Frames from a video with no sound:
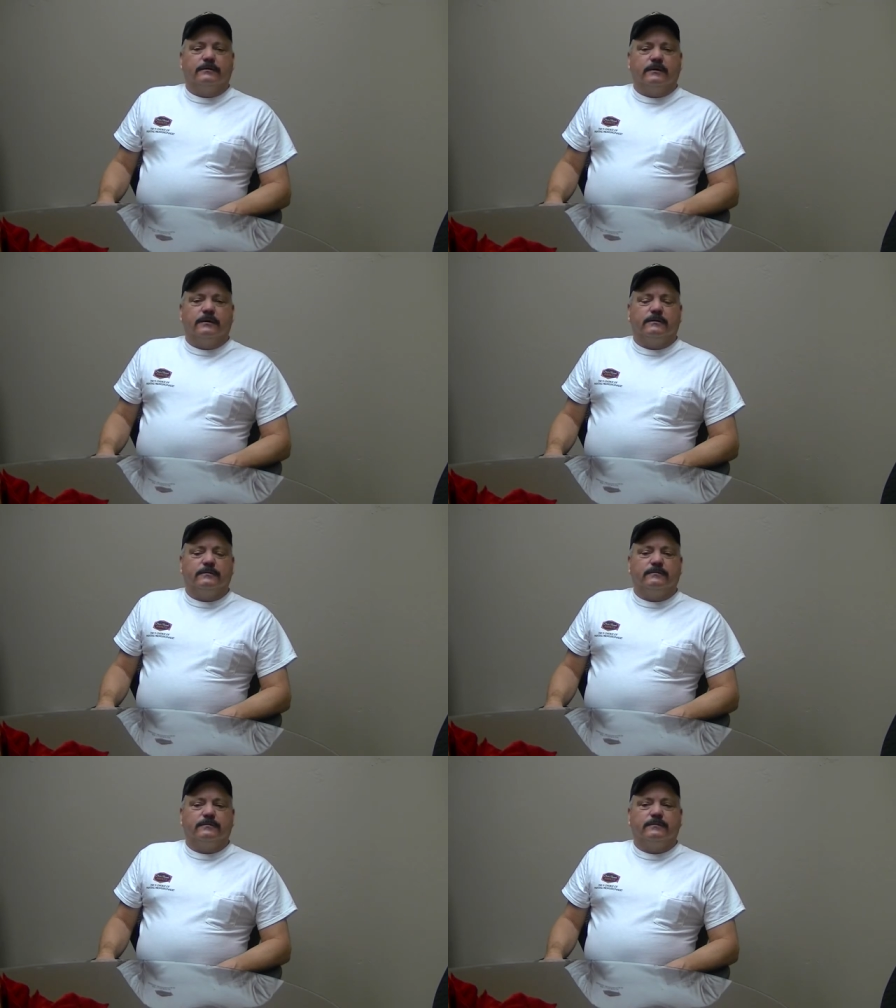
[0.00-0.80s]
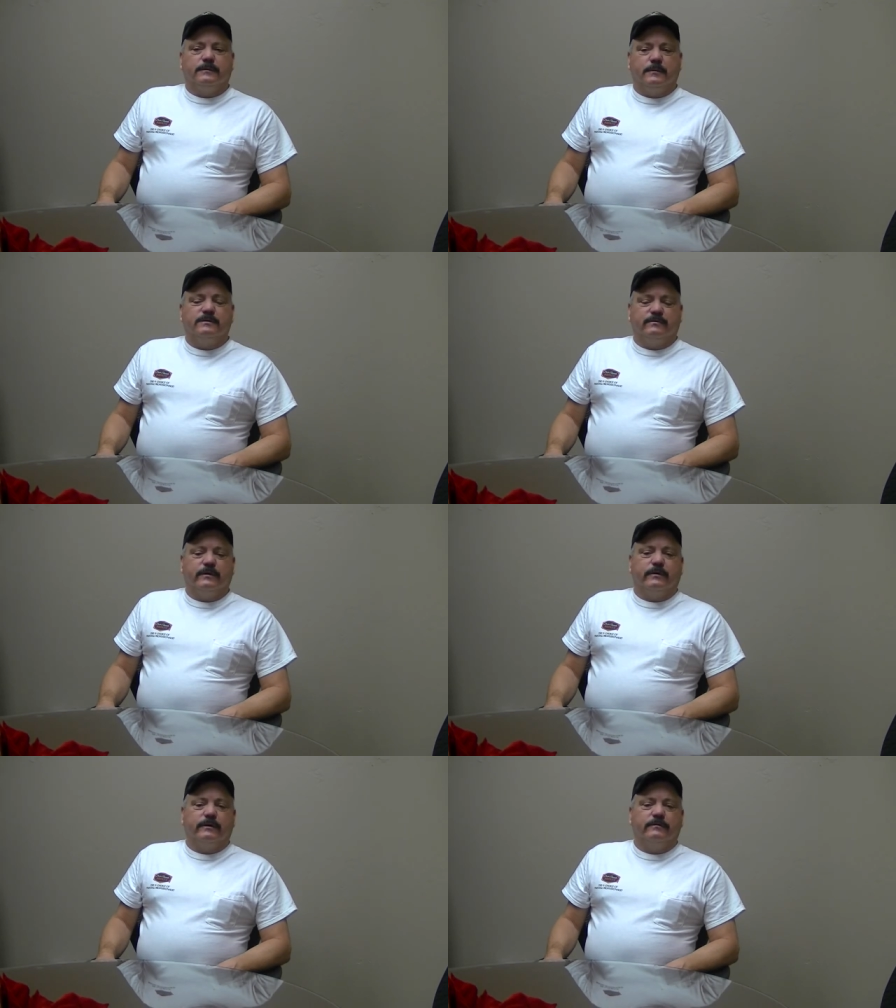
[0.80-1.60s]
Uh, he was
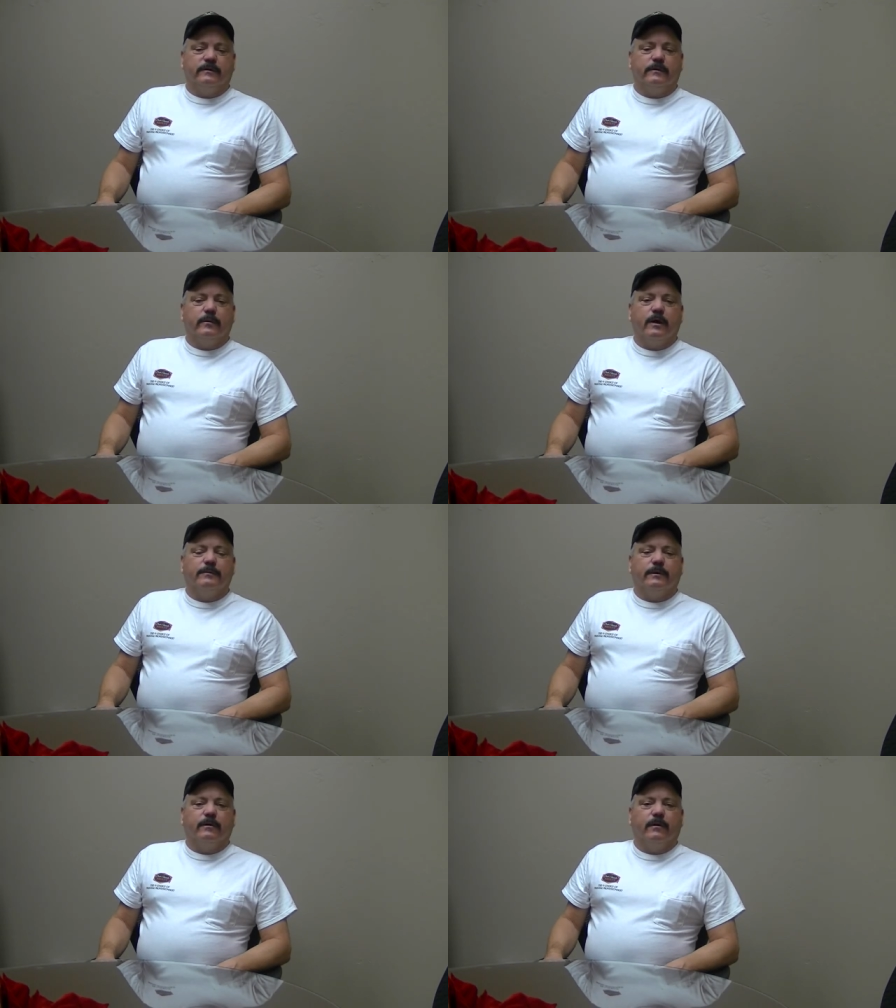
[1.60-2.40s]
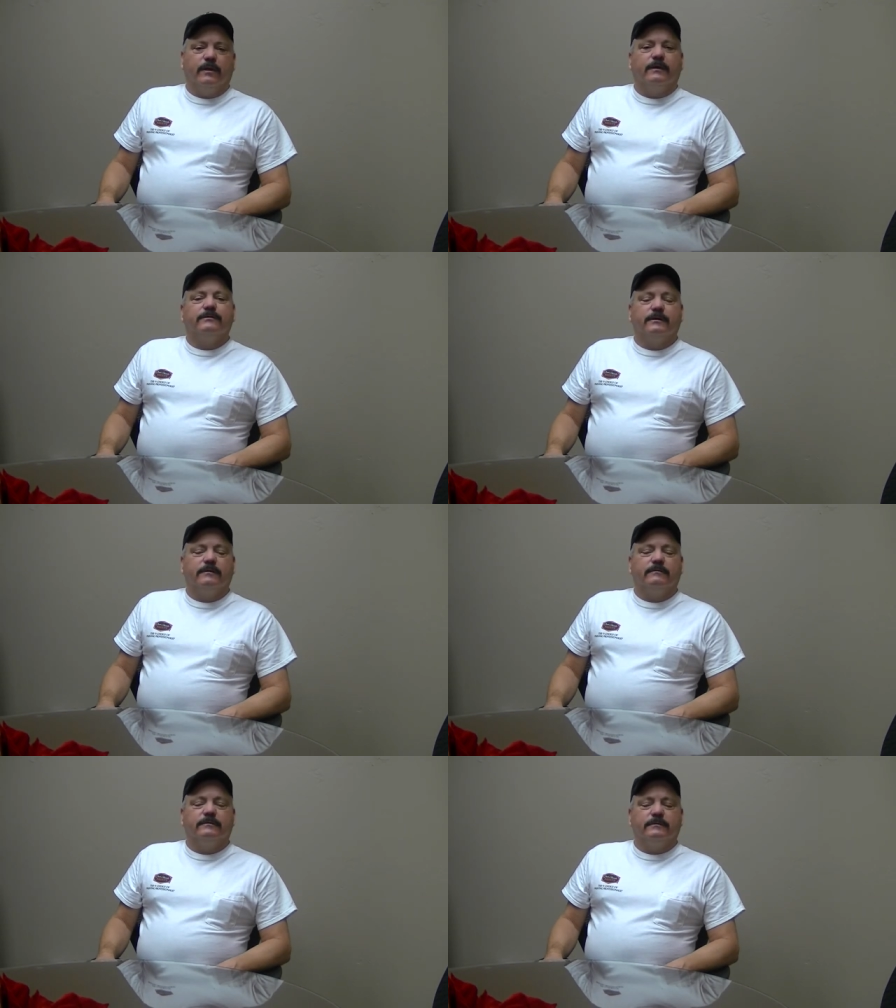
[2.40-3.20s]
very very prompt on all that stuff